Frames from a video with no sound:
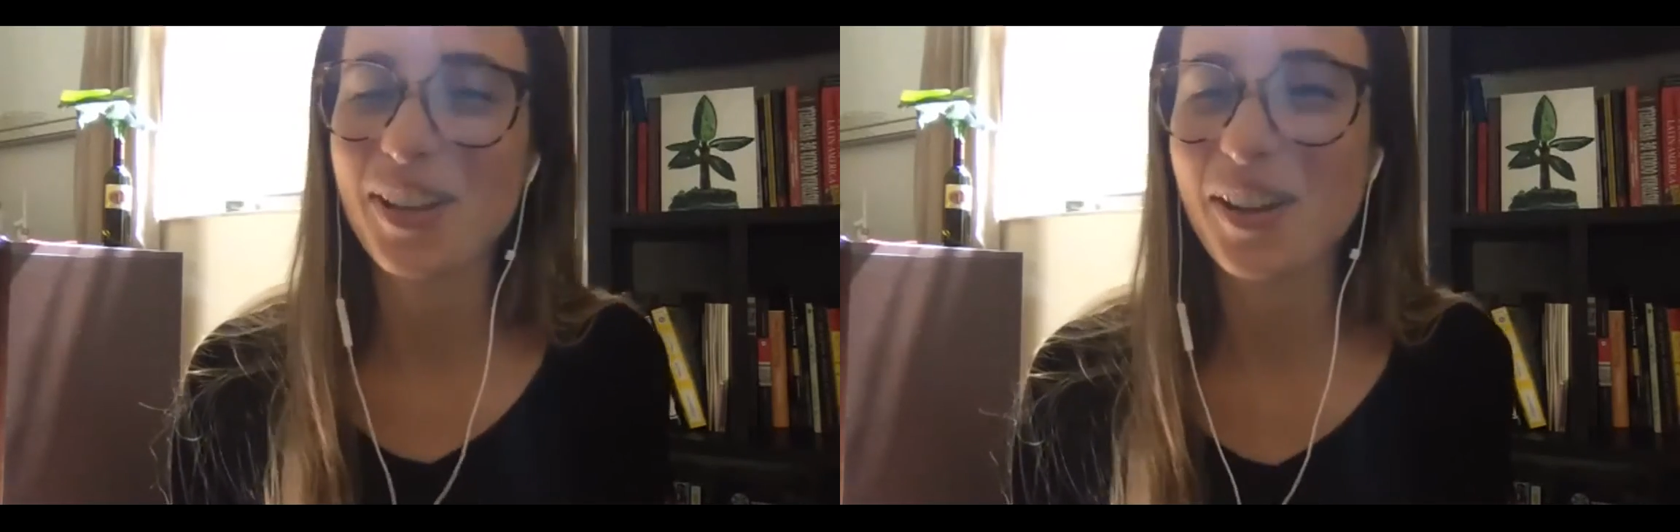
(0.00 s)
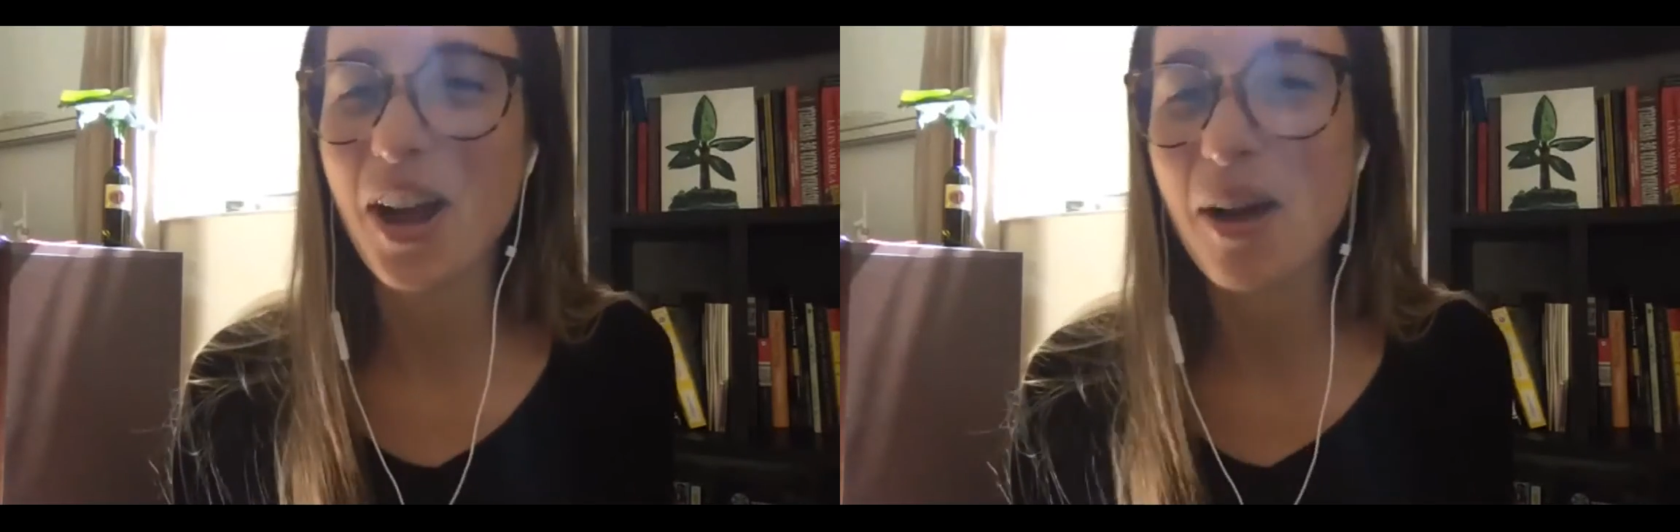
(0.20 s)

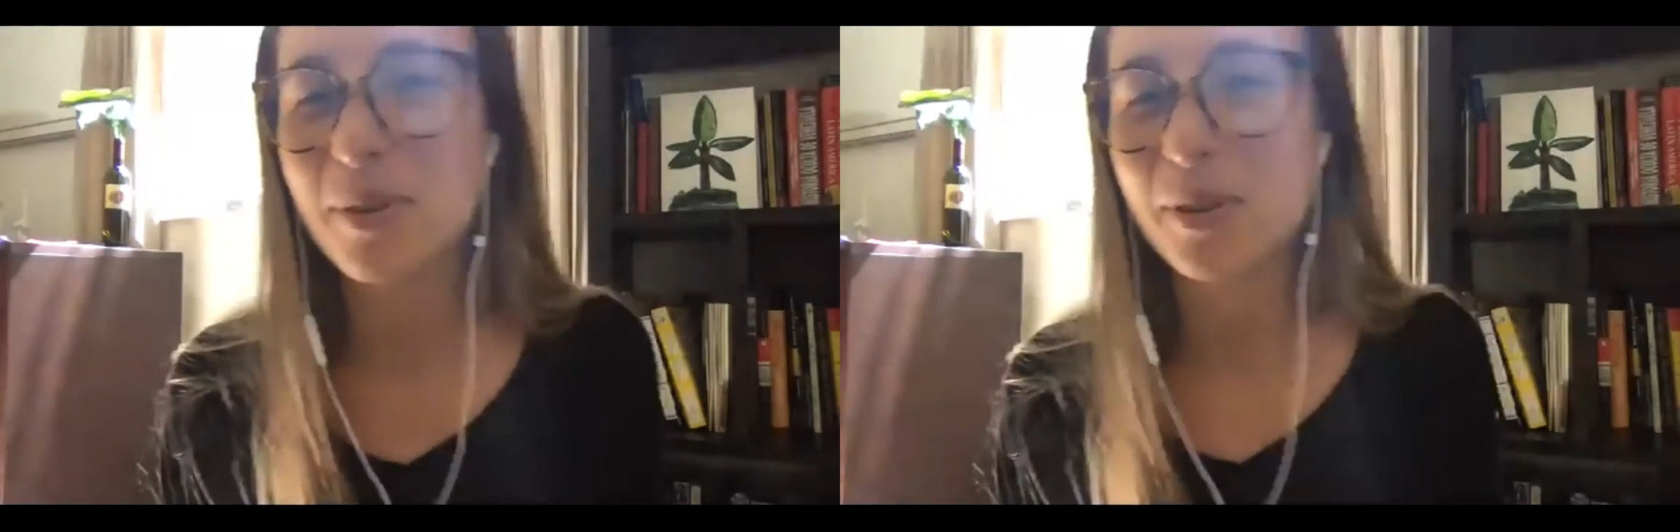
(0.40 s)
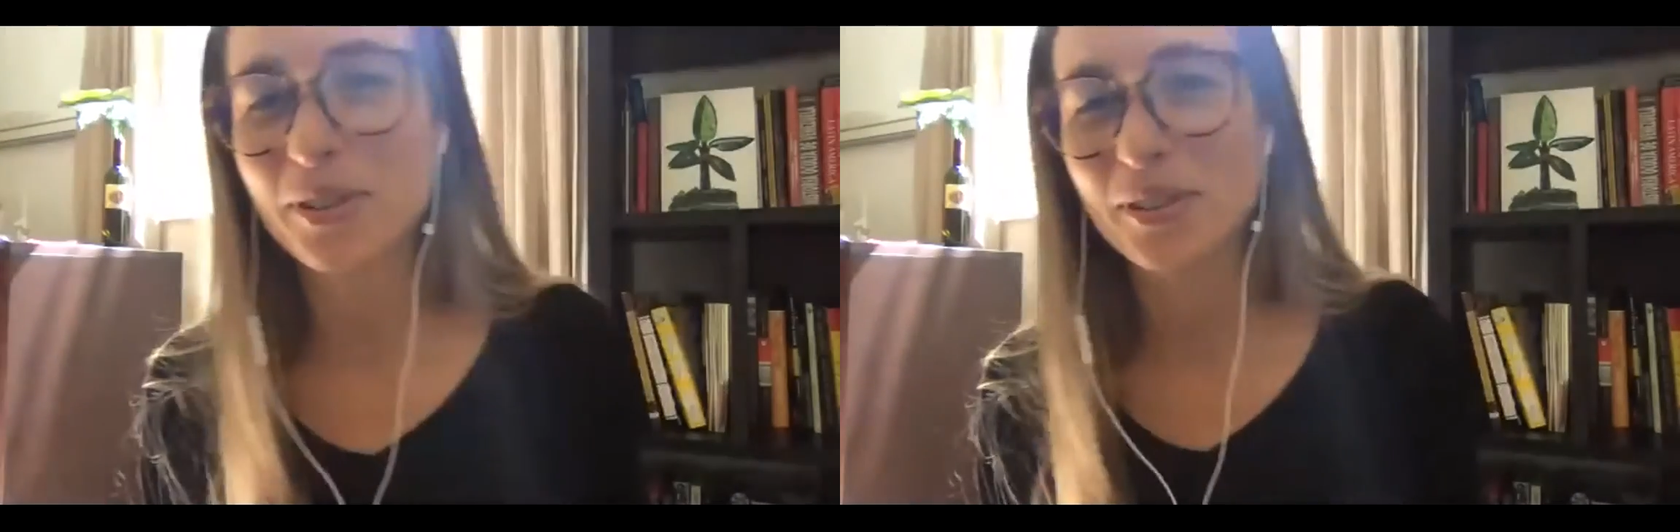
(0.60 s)

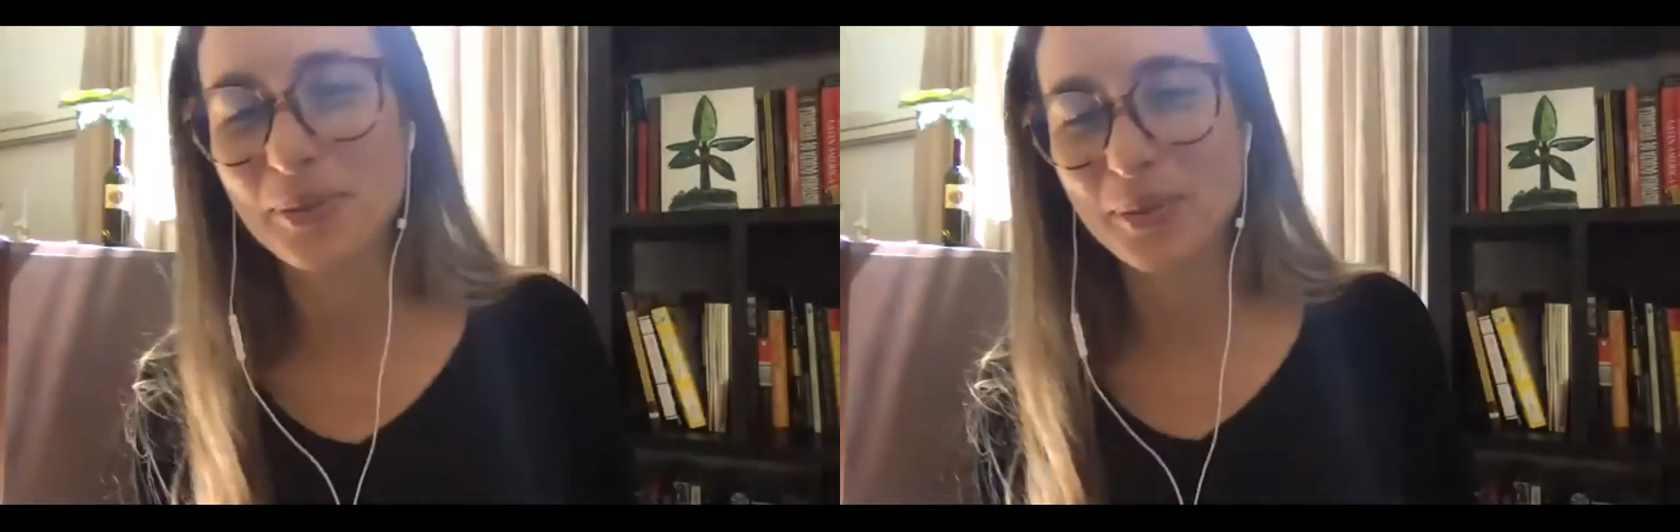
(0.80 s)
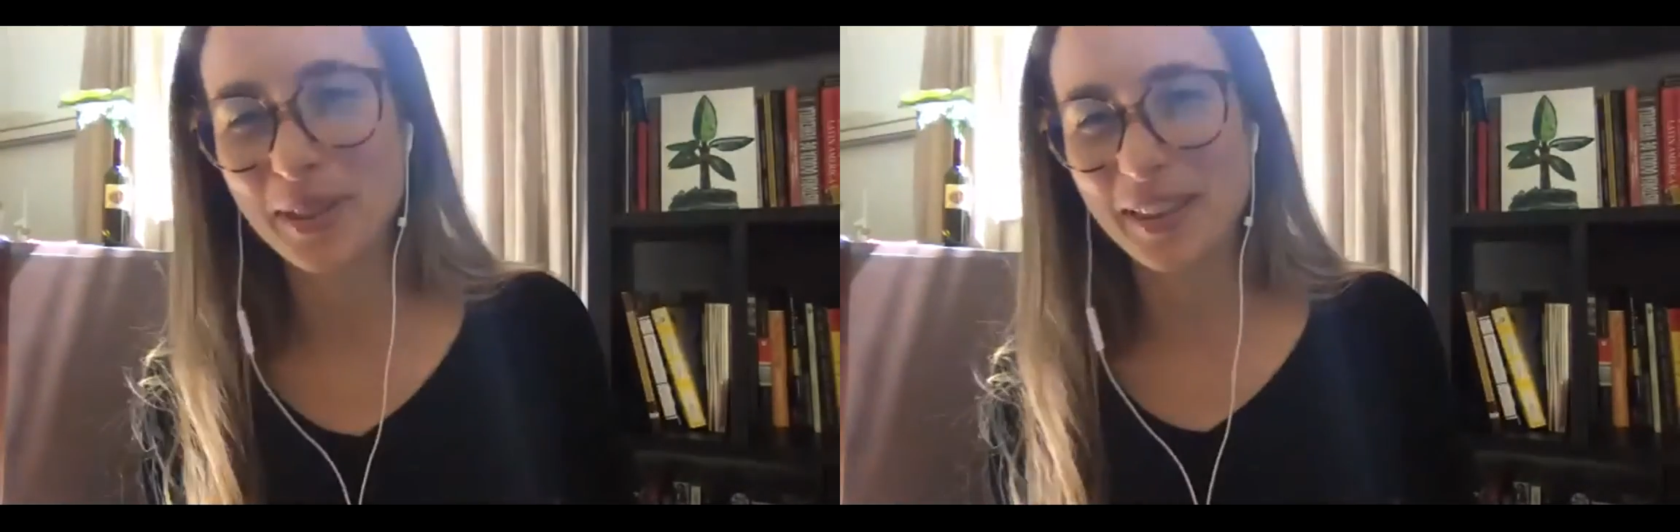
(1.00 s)
common cue
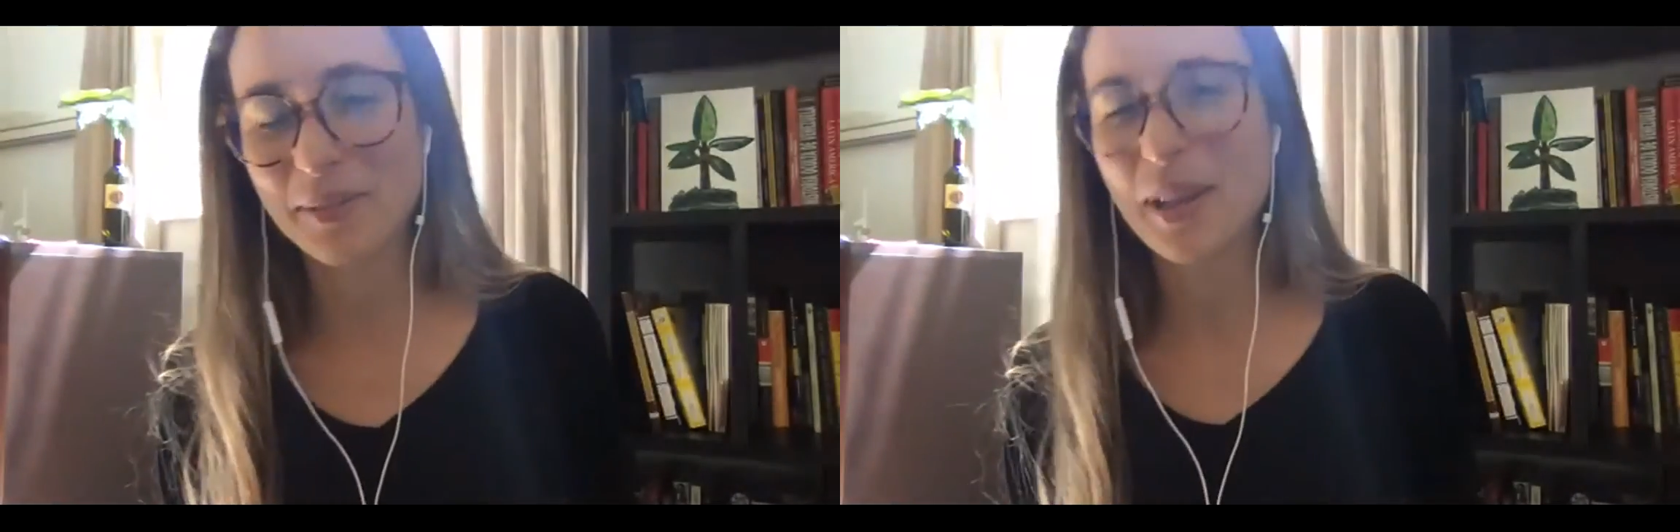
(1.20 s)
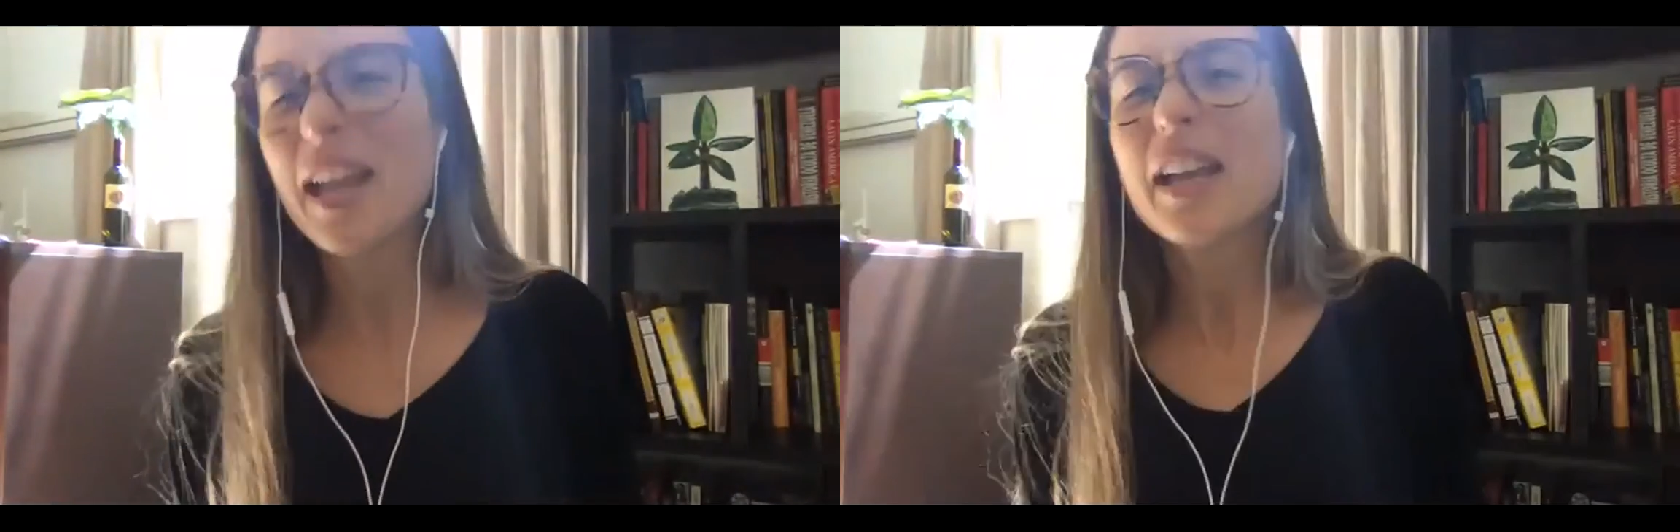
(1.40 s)
with the